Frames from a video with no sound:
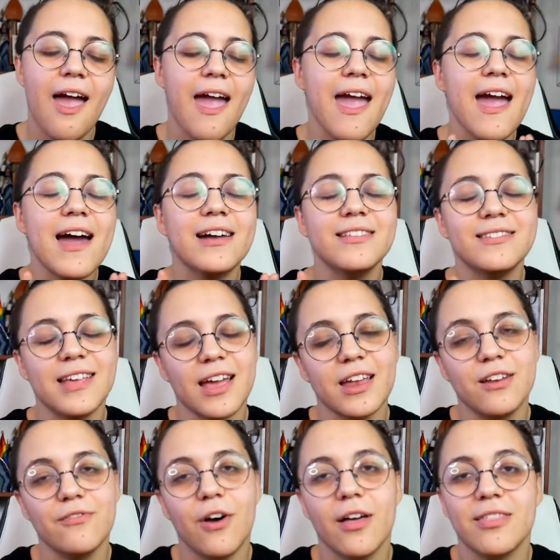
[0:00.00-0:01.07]
And
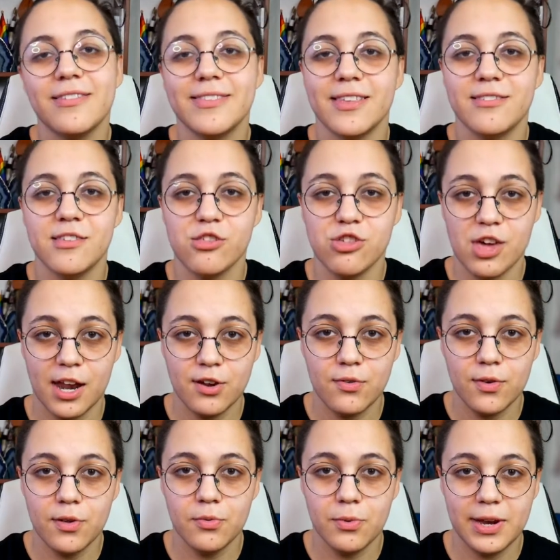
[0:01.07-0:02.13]
second of all, this is a
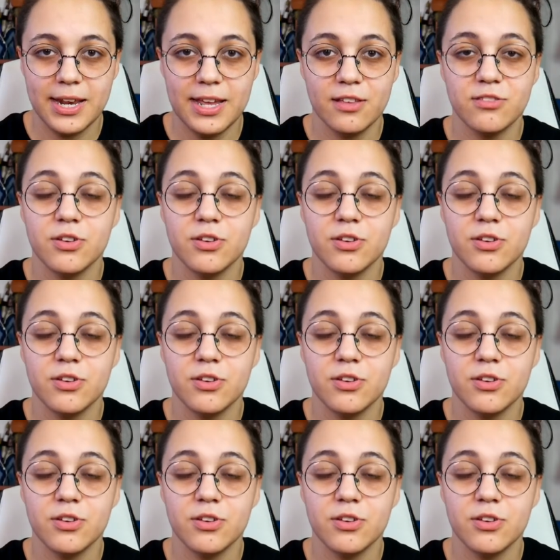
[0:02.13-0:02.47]
general reading,